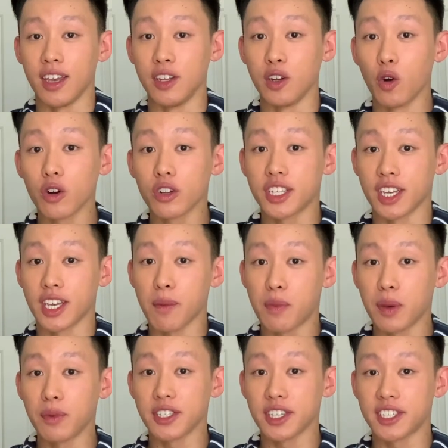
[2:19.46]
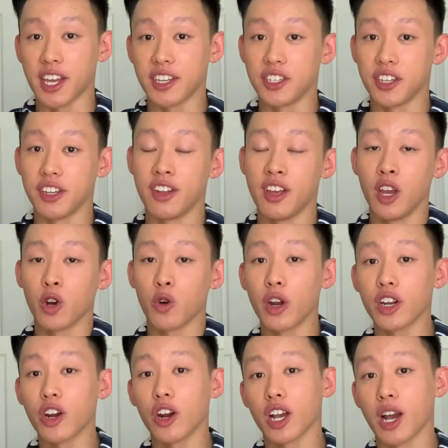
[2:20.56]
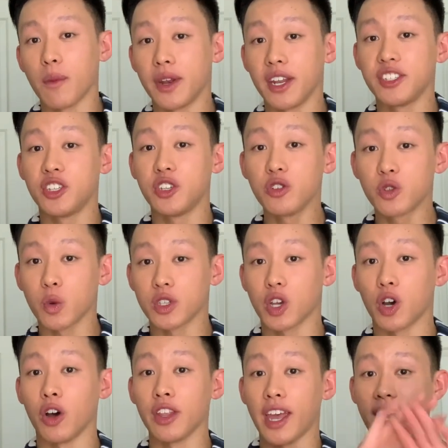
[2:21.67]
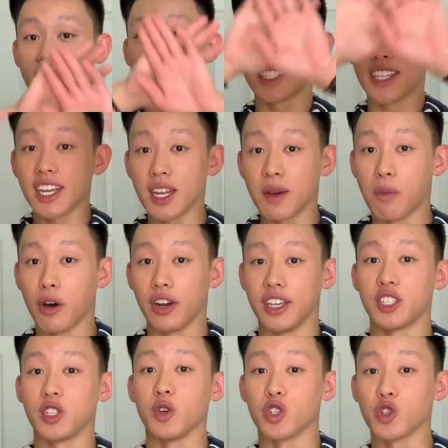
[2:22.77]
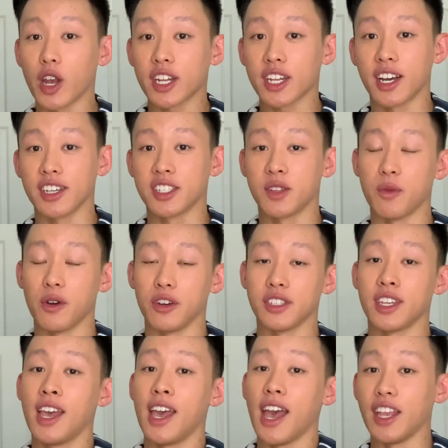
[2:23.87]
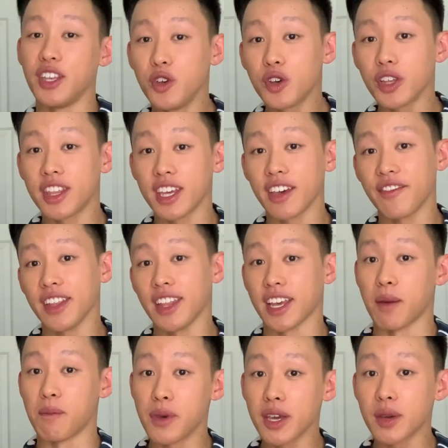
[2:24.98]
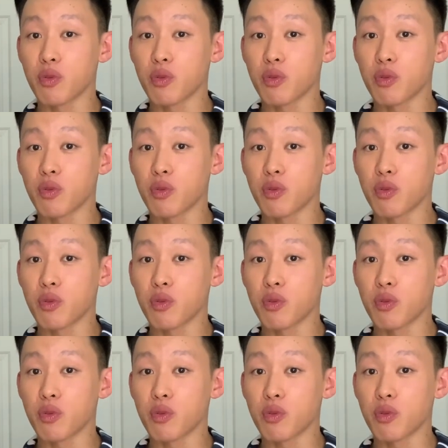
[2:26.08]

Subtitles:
In order to get people's attention, credit card companies use what's called a sign-up bonus to attract customers, and you can think of it like a big